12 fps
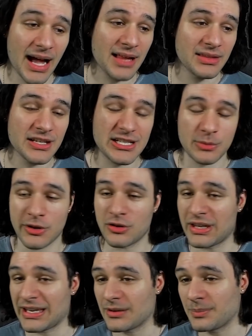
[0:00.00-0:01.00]
on this, whether
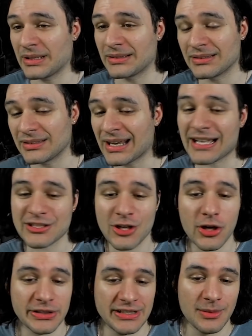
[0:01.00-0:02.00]
they had been not
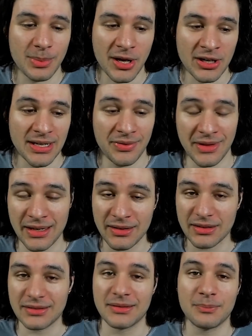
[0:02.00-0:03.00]
talking about it, and
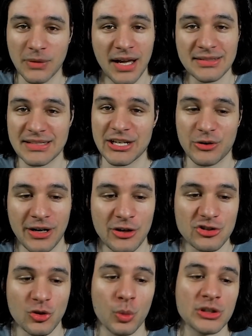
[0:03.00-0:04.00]
then content
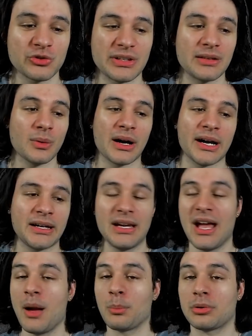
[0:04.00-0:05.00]
creators are wondering why
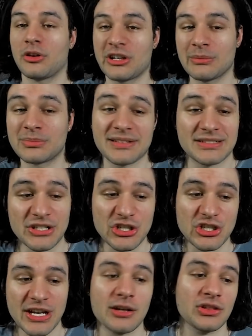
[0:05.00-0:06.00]
Plarium doesn't
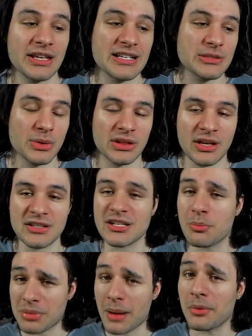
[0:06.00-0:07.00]
share things with us,
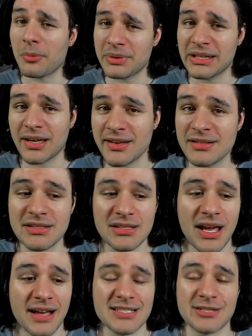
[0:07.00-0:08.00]
probably because
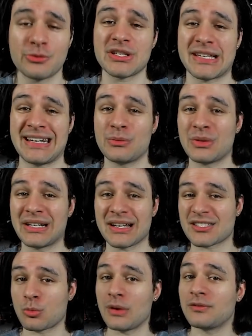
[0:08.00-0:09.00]
as soon as anyone
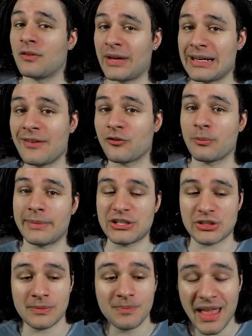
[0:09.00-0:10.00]
gets a whiff of any
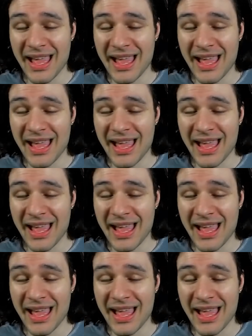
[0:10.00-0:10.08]
information,